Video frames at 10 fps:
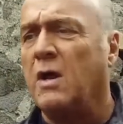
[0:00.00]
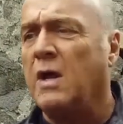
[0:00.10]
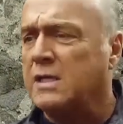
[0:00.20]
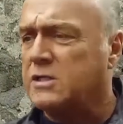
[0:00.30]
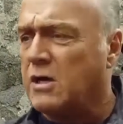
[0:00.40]

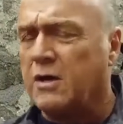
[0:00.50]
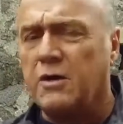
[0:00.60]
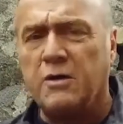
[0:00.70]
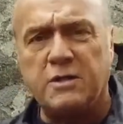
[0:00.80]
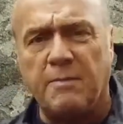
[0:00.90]
It started
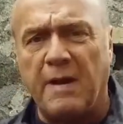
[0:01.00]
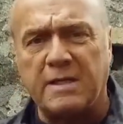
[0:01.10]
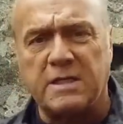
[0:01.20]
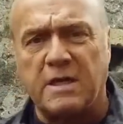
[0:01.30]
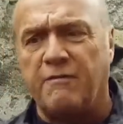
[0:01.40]
into
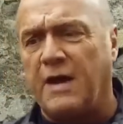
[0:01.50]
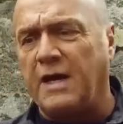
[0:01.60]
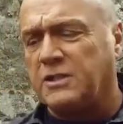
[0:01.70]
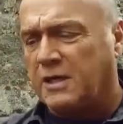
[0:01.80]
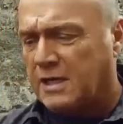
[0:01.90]

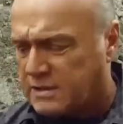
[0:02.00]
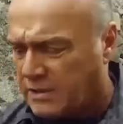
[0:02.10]
excavation. As they